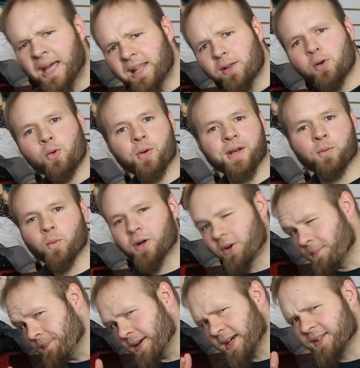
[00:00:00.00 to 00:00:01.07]
Hello and
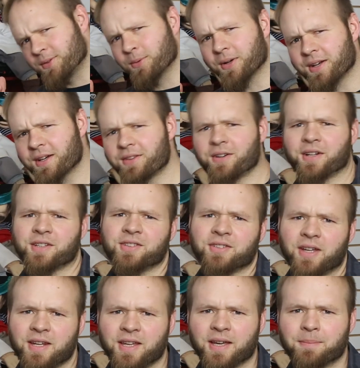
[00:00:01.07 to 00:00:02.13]
welcome back to another
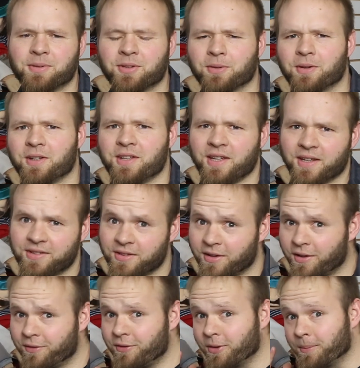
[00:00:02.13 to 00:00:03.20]
exciting episode of
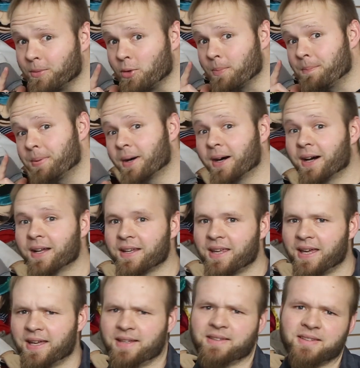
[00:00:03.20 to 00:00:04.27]
DSLR Film Noob
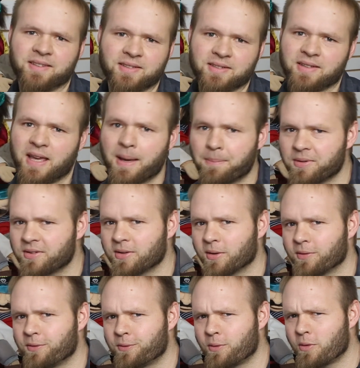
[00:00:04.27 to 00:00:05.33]
Podcast. This is
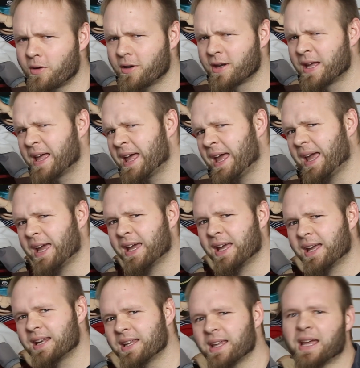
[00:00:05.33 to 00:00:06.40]
episode 4,
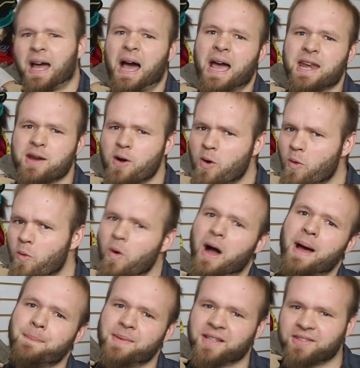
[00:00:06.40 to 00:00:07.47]
and I know
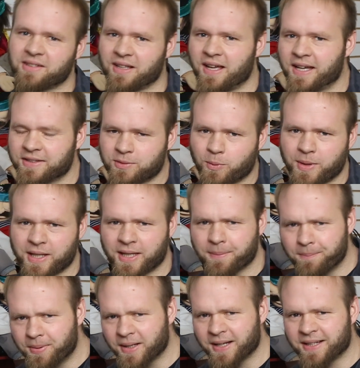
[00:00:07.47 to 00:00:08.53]
I missed last week,
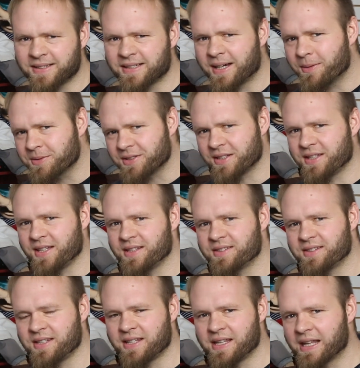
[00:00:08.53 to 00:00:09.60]
but I was in
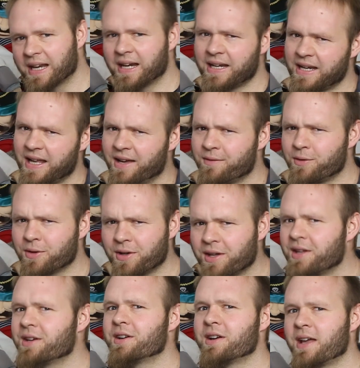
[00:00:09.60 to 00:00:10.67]
DC and I didn't have good
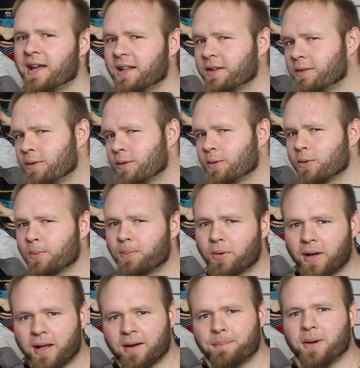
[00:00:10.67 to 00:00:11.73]
internet to
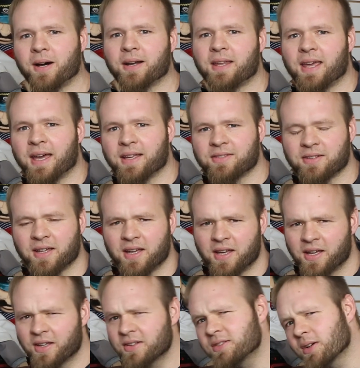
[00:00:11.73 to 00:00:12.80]
put out a podcast.
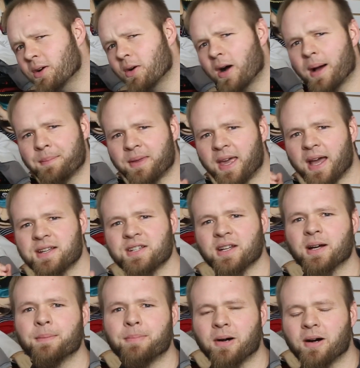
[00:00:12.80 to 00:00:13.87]
So I'm
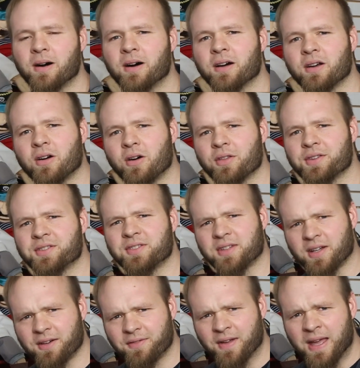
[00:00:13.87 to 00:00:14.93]
catching up on all the
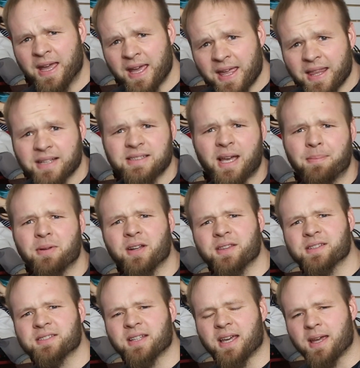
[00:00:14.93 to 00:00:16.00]
stuff that's happened on
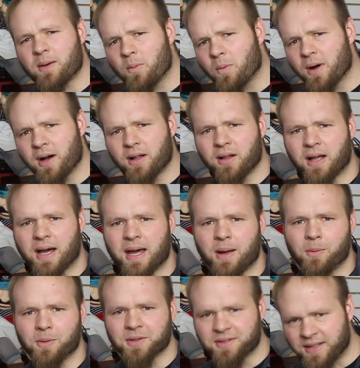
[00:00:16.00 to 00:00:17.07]
the site while I
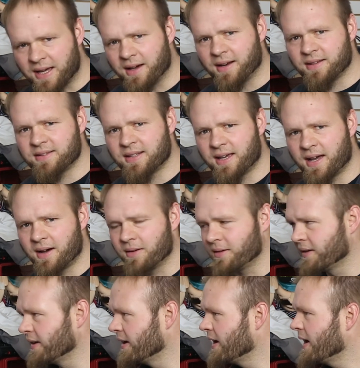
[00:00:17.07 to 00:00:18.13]
was out of
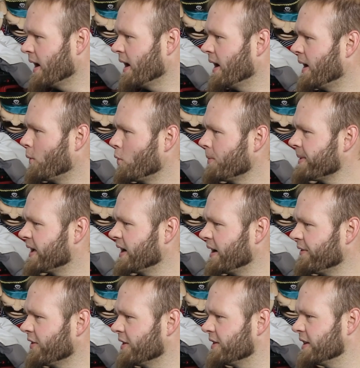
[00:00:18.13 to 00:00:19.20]
town. We'll be
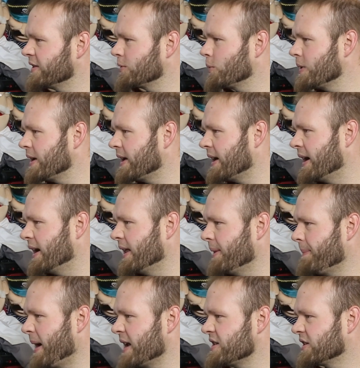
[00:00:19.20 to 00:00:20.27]
covering this week the
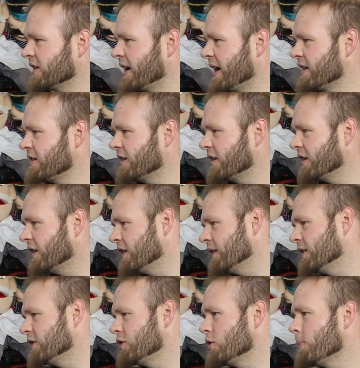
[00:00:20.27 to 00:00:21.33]
Magic
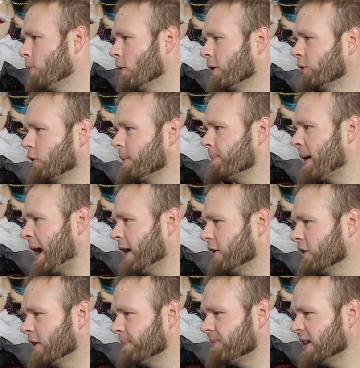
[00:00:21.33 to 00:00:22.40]
Lantern 2.3
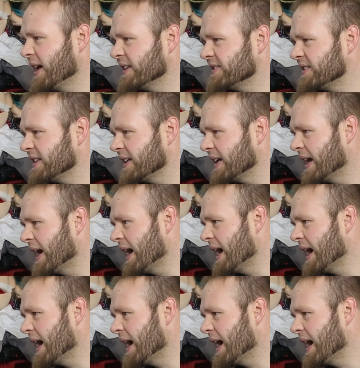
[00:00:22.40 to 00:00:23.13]
battery grip testing,